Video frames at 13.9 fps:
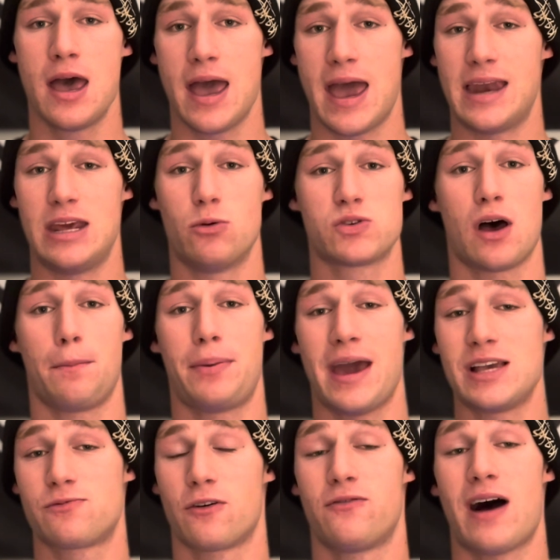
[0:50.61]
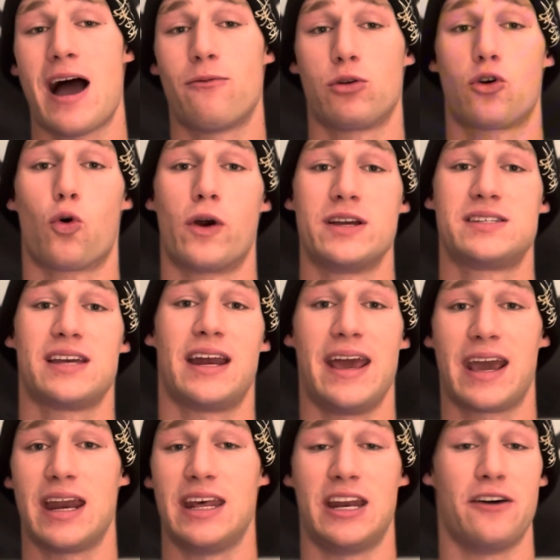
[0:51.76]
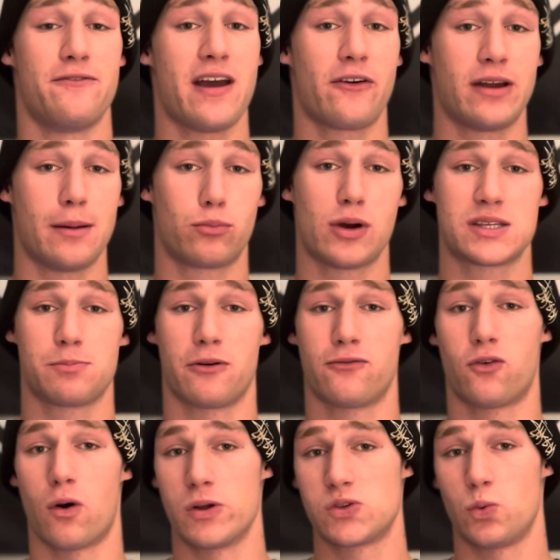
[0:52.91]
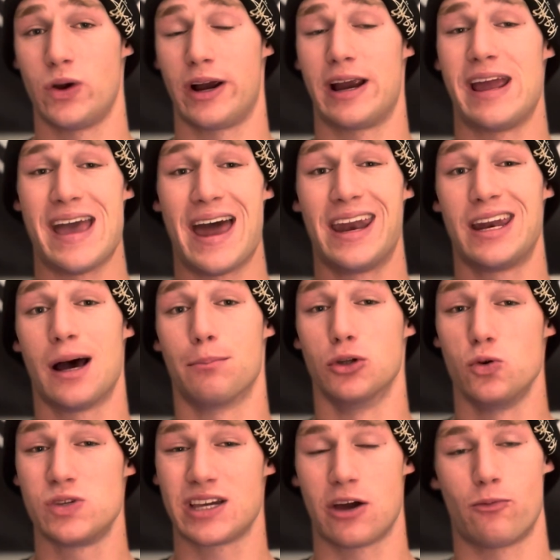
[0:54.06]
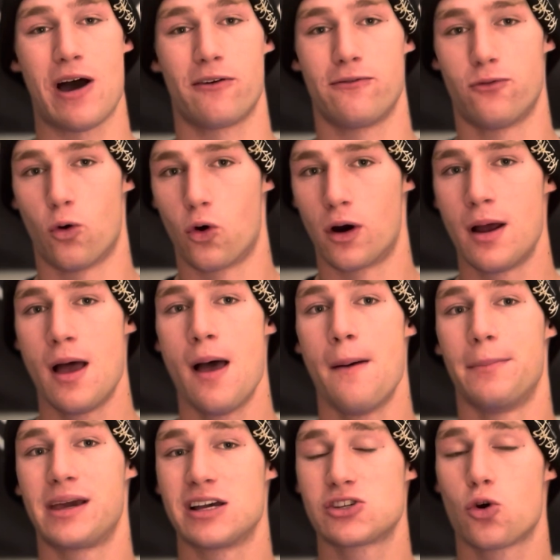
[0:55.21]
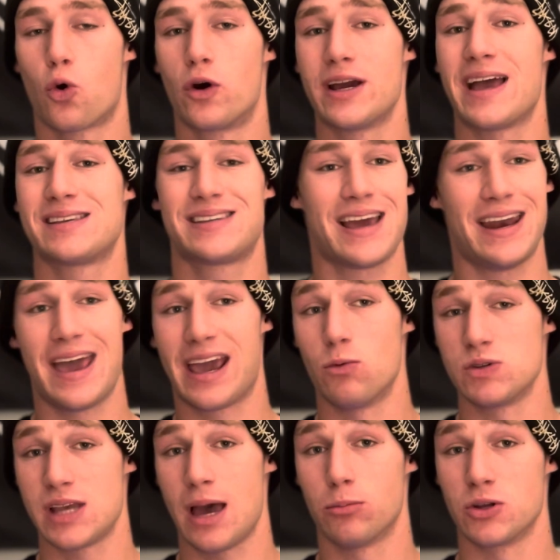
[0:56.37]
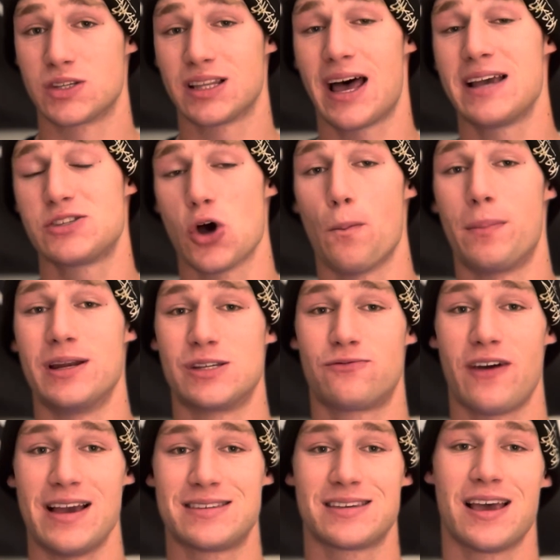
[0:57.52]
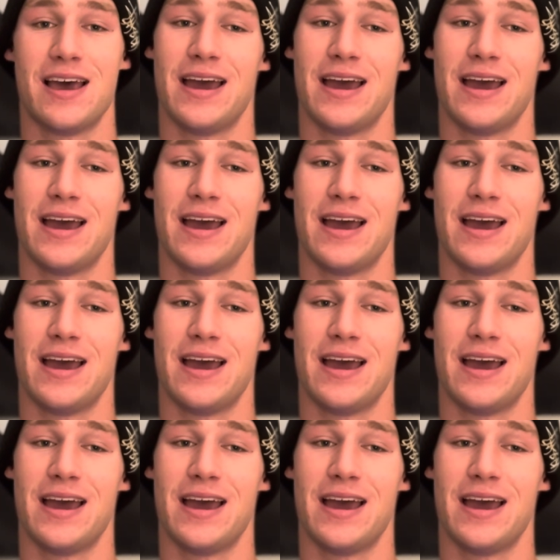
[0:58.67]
and he was on pace for 5 with Corey Sandhagen in a very impressive performance where he ended up losing in round 4 because Corey Sandhagen was able to slice open his face,